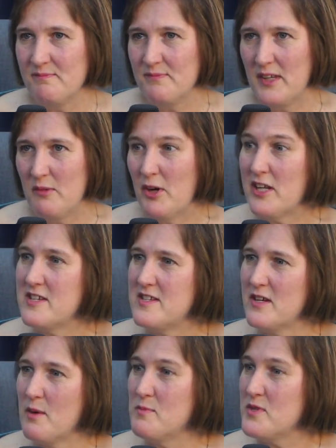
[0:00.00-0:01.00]
he wanted
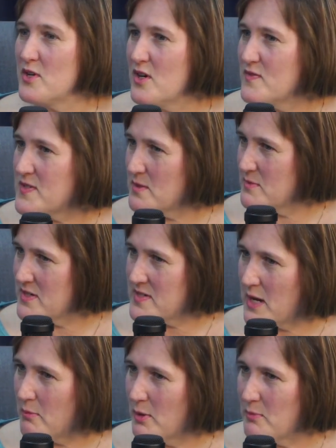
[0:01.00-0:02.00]
to observe some
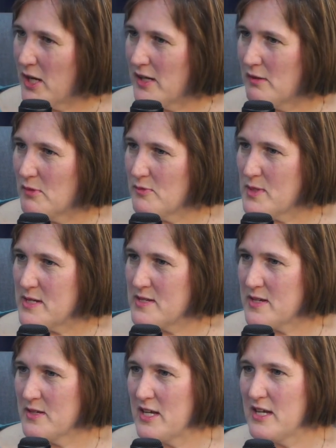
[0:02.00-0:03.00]
disciple-making movement.
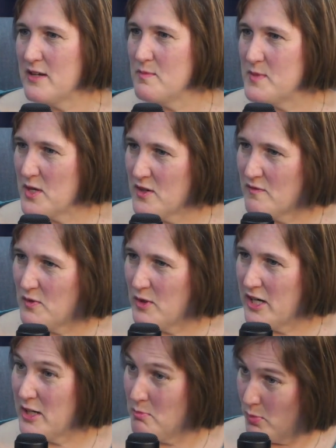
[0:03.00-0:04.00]
So he had observed
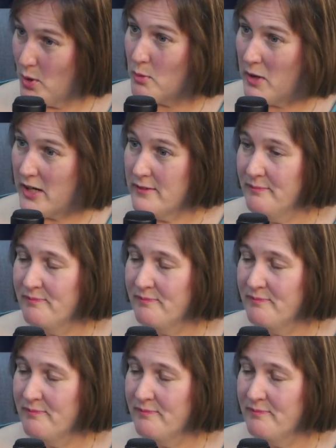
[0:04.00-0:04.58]
one in Burma.